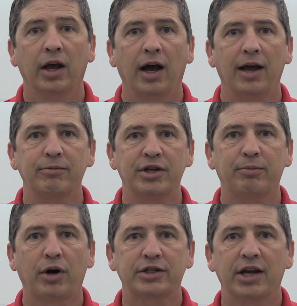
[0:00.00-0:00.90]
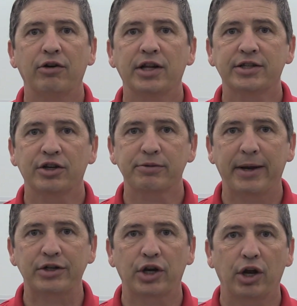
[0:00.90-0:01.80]
Hi, I'm Tim Bartz, Internet Sales
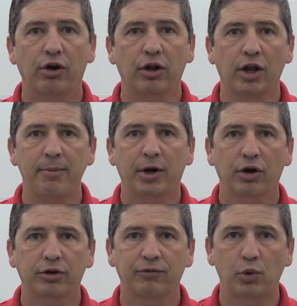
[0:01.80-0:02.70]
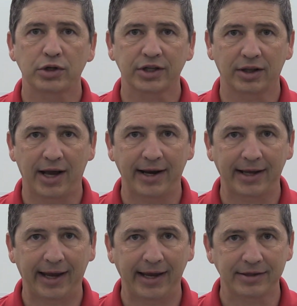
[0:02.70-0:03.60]
Manager here at Law McArthur Ford in Salina,
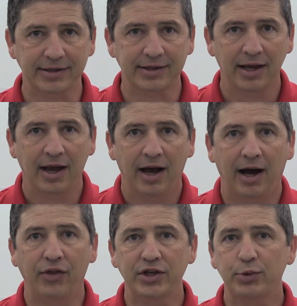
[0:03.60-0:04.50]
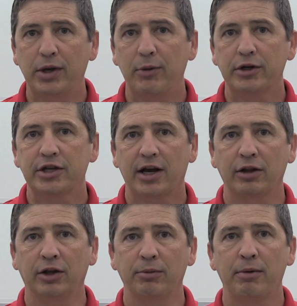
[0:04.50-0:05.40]
Kansas. This week I want to talk a
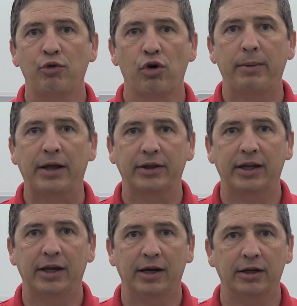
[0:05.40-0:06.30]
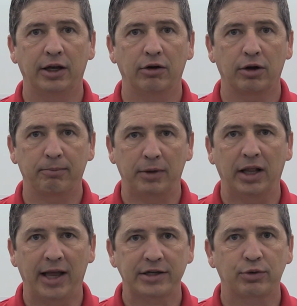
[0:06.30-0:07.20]
little bit more about the,
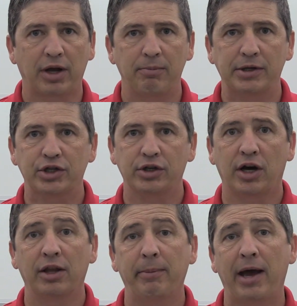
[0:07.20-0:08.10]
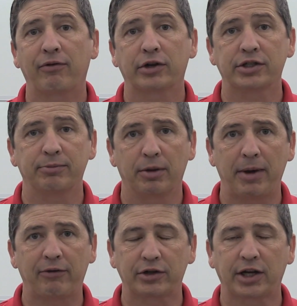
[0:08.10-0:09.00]
last week I mentioned on the Maverick, some of the
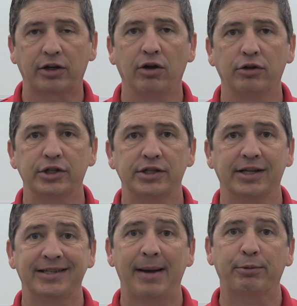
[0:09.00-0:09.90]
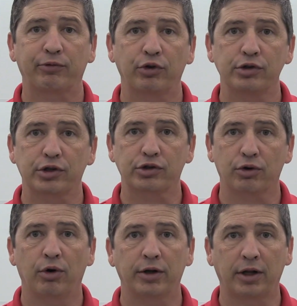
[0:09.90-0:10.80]
Maverick technologies, the adaptive cruise
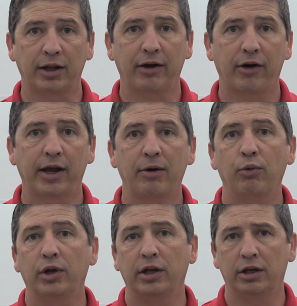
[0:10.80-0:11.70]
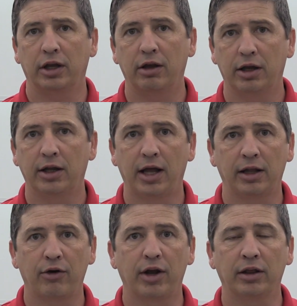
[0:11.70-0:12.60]
control on the Lariat in that
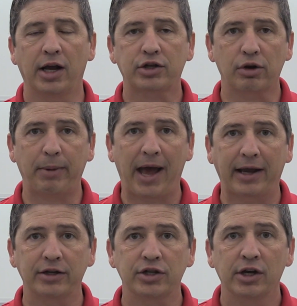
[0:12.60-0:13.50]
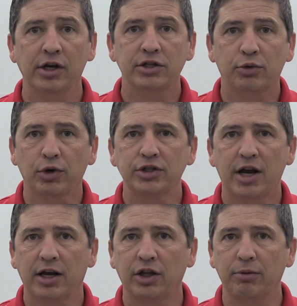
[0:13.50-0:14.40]
Lariat luxury package. So we're going to
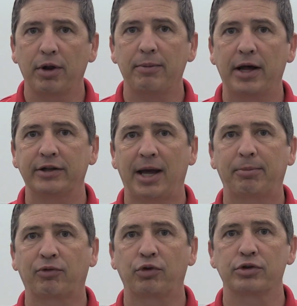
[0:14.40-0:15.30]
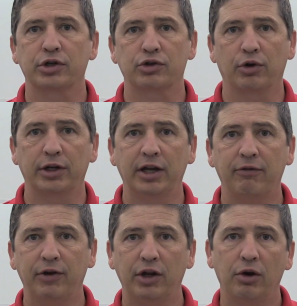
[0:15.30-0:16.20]
talk a little bit about adaptive cruise control. I did a
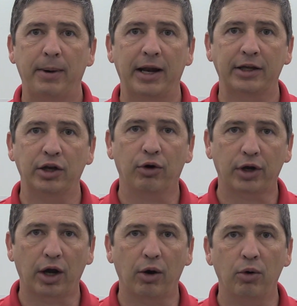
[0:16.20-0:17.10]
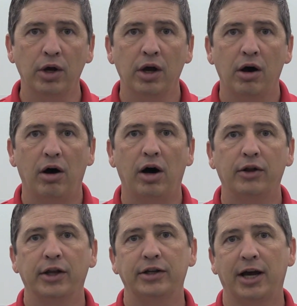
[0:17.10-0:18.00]
video about a year ago
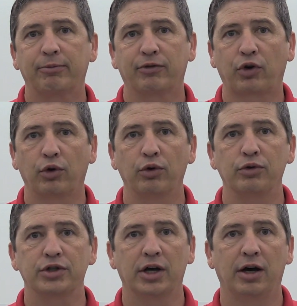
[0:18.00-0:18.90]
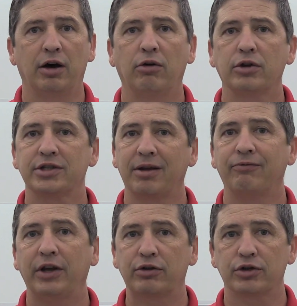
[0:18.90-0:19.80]
on the adaptive cruise. All the same
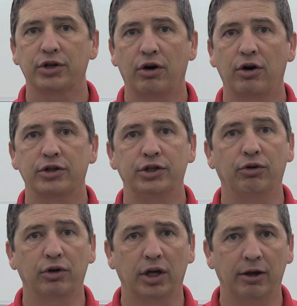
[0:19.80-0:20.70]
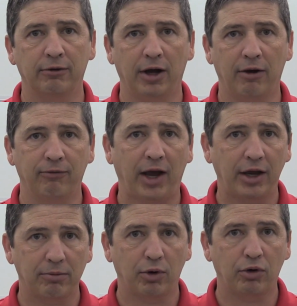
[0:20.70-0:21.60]
features are still
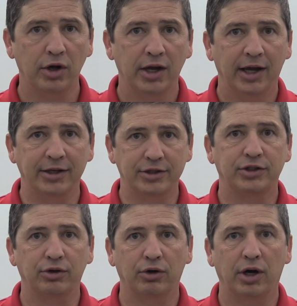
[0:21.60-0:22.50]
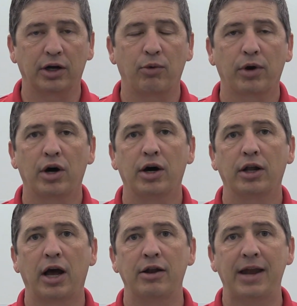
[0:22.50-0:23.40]
valuable and still going
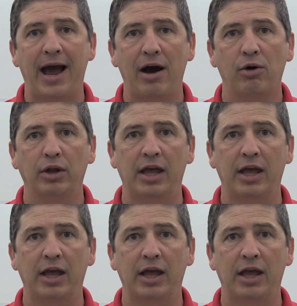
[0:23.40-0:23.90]
on now.